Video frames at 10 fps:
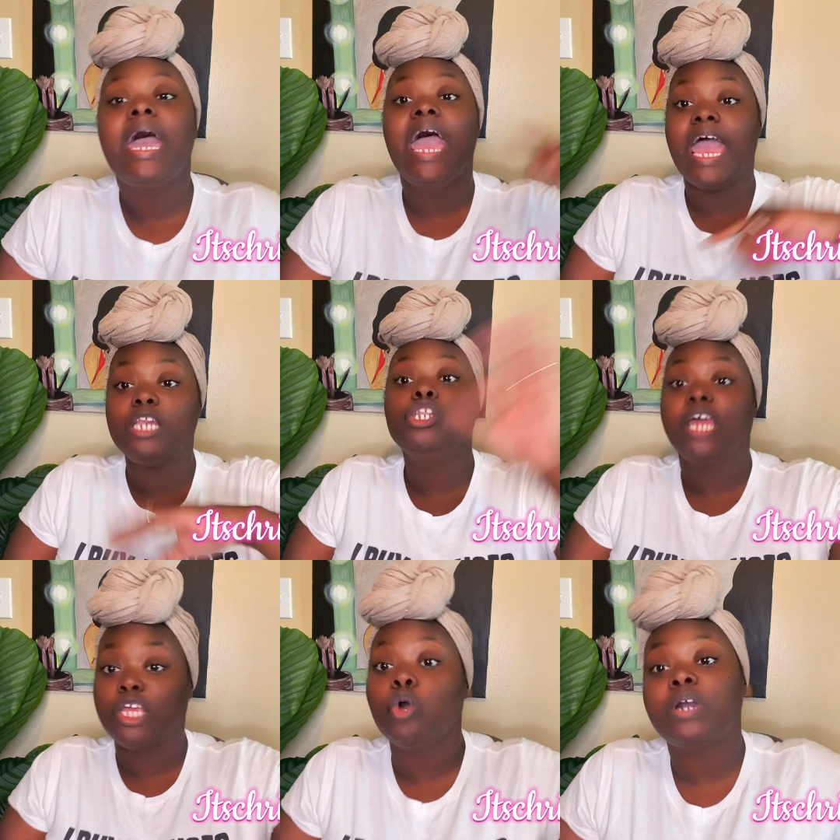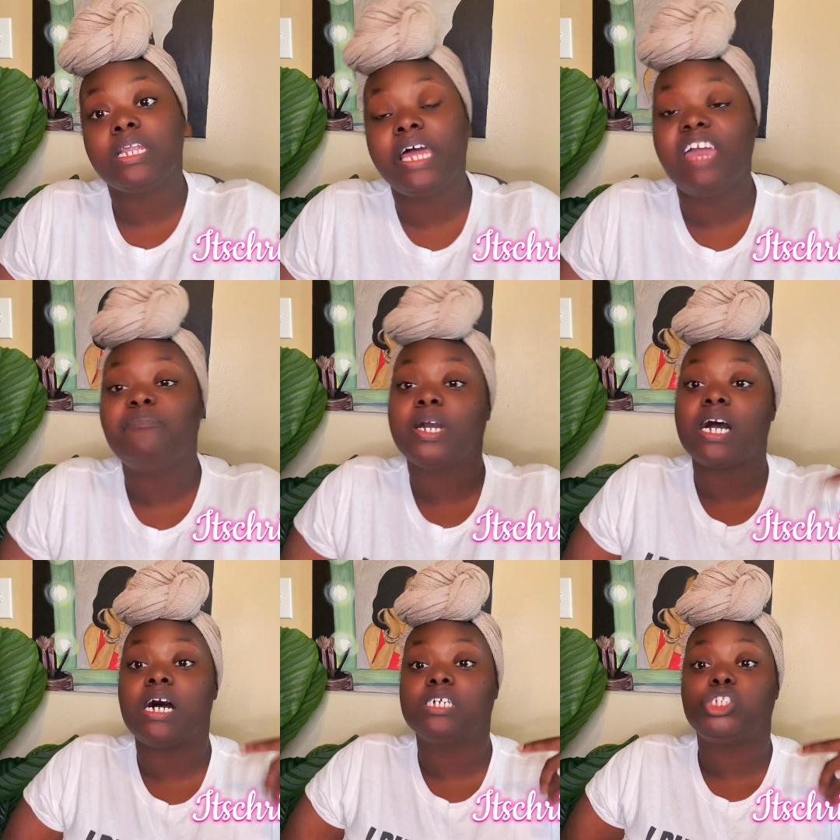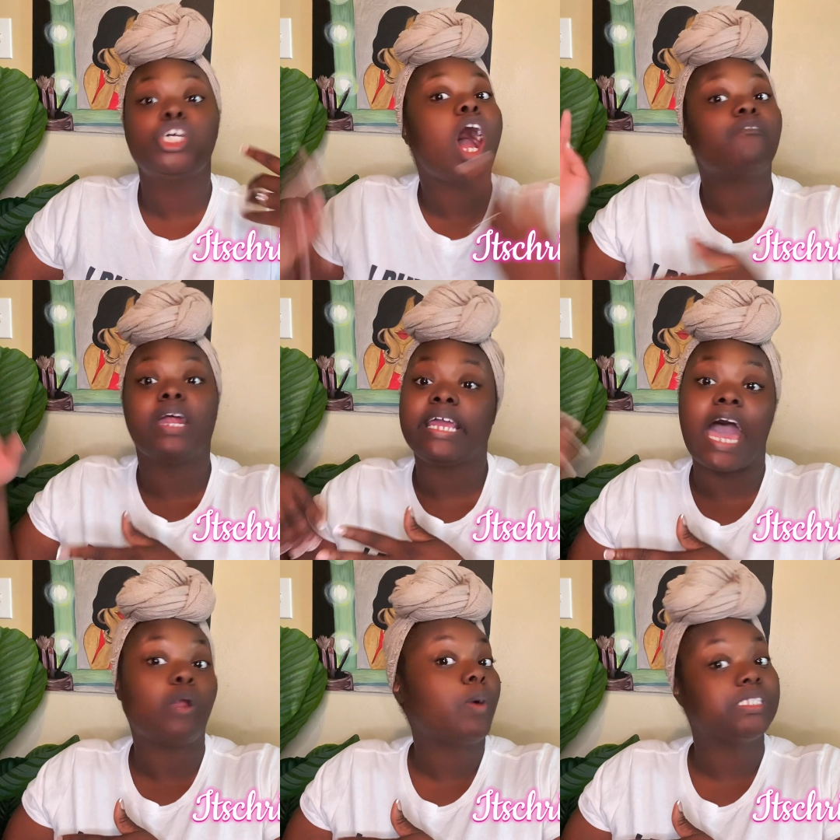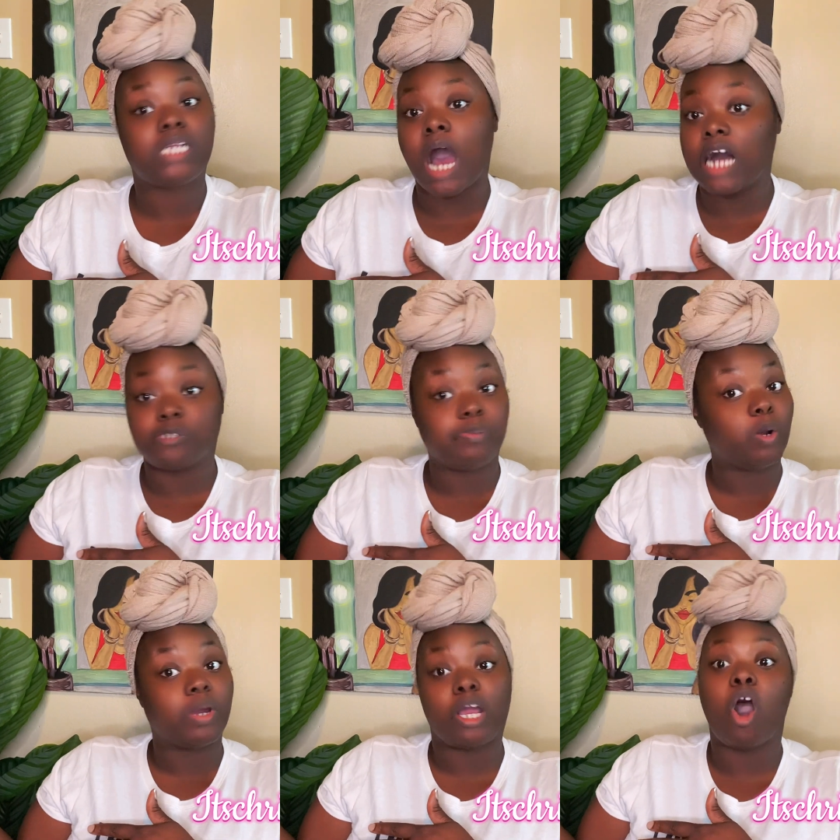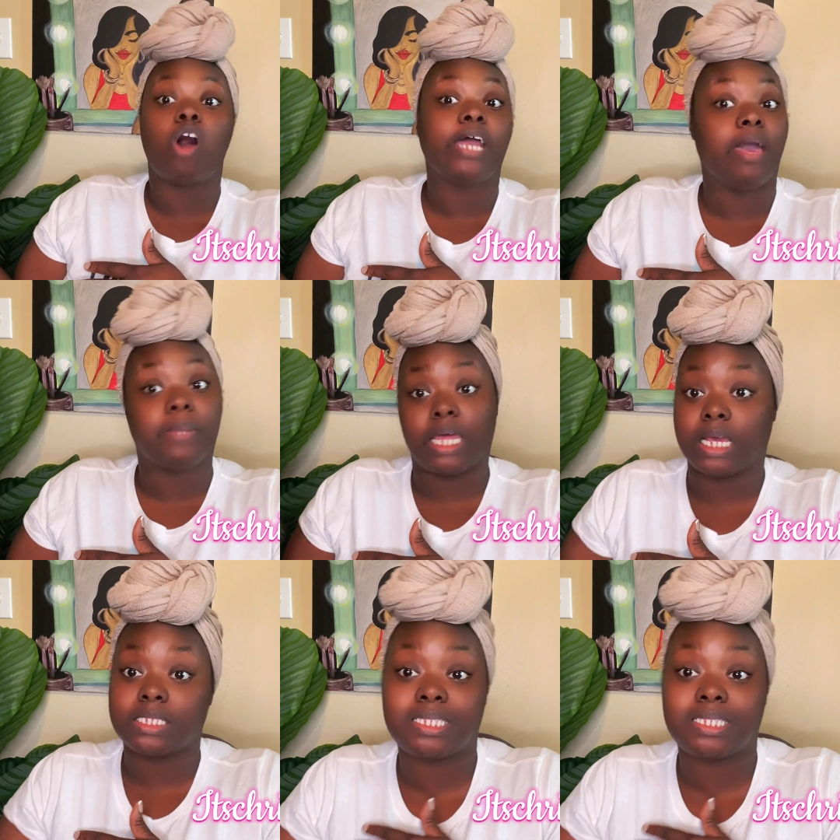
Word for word: And then you can leave because she already got away to the hospital when they called the ambulance.